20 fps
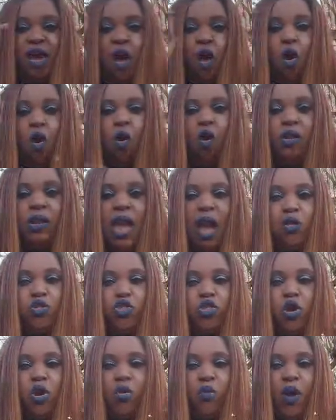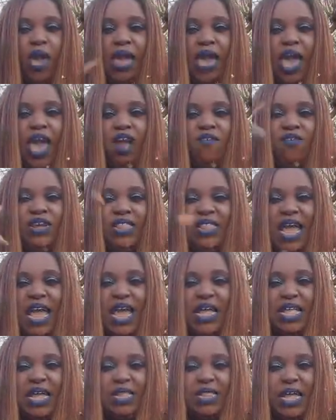it all out your way.
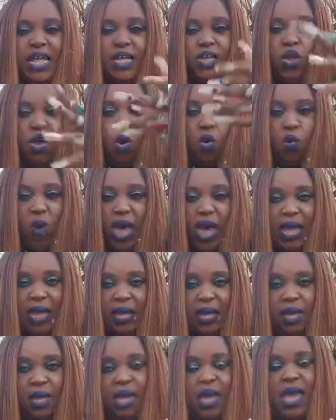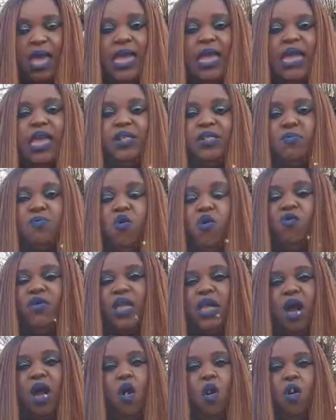Everything that's in your way, he is
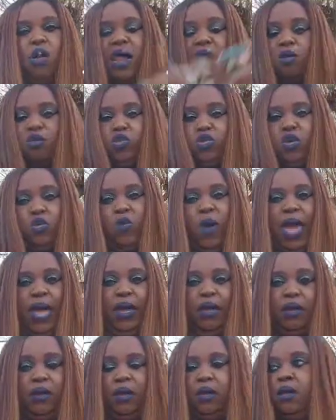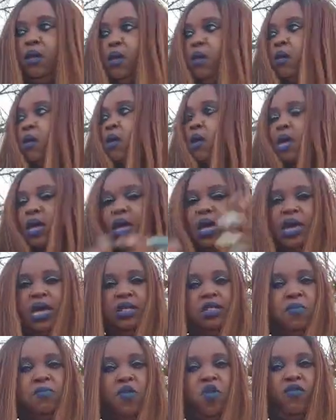moving it all out your way.
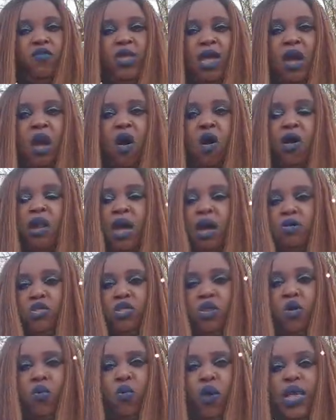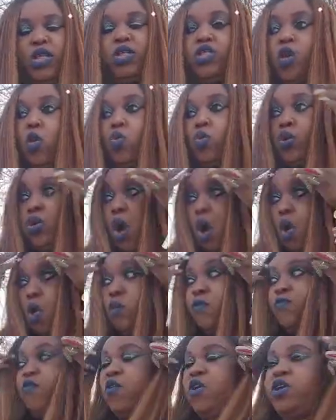He's moving it all out your way. So
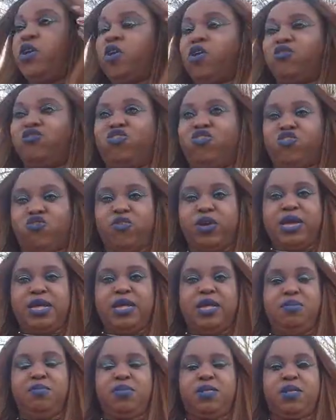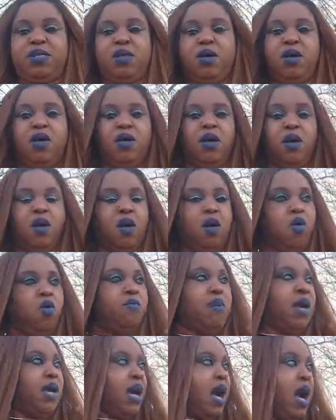go for your dreams.
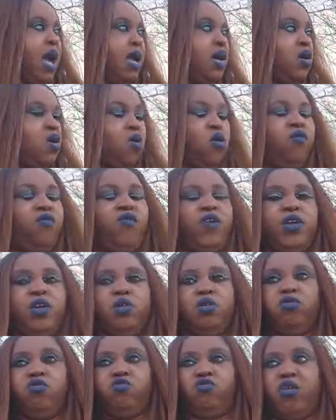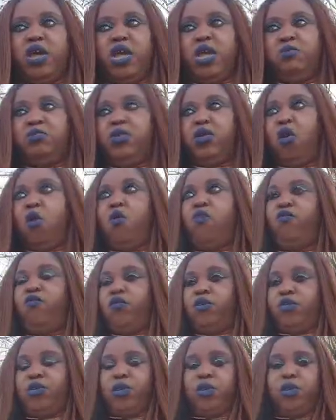Oh my God. Go for your dreams. Go
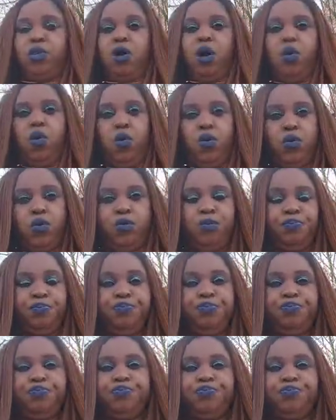for the goal.